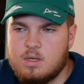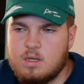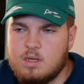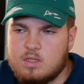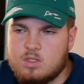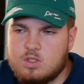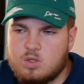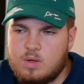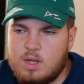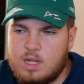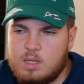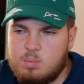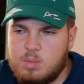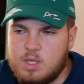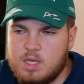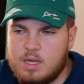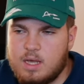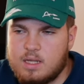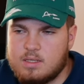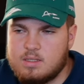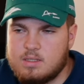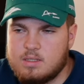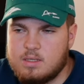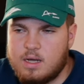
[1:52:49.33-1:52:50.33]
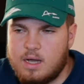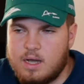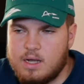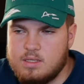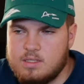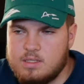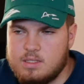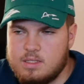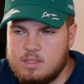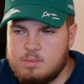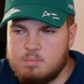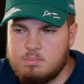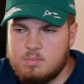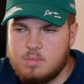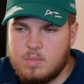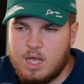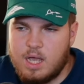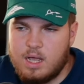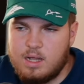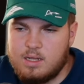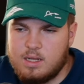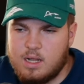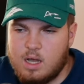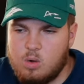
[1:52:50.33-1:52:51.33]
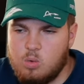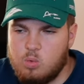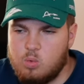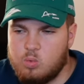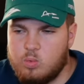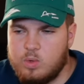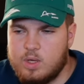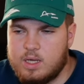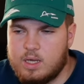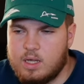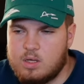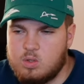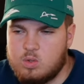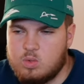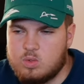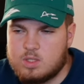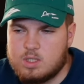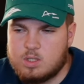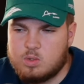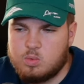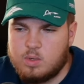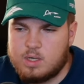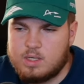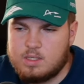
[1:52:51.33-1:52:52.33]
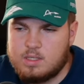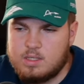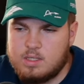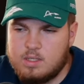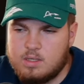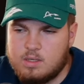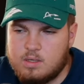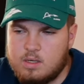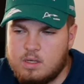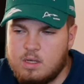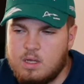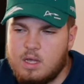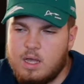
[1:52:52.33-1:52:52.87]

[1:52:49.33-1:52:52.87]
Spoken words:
So let me get the ID, and now we can use it right here.